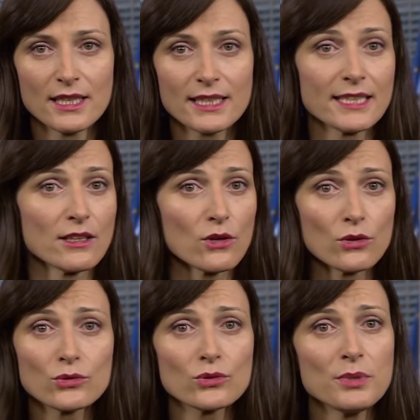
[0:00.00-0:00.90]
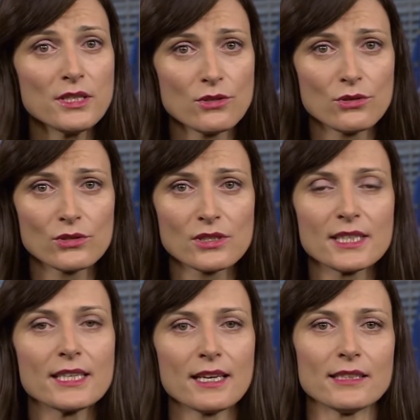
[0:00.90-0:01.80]
can also be used
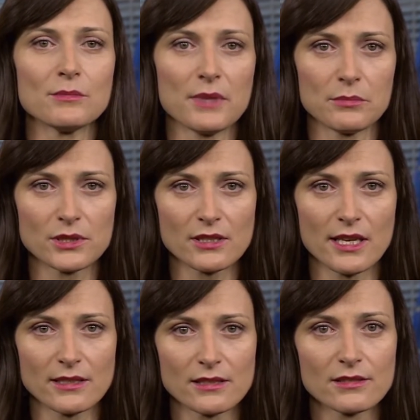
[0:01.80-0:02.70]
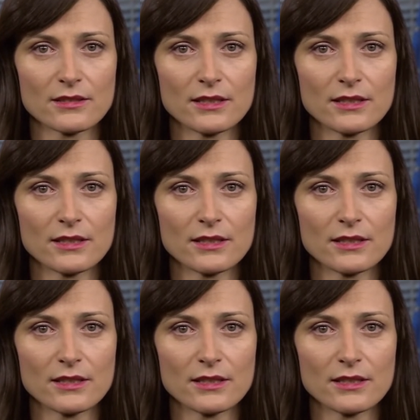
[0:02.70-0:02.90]
in other member states.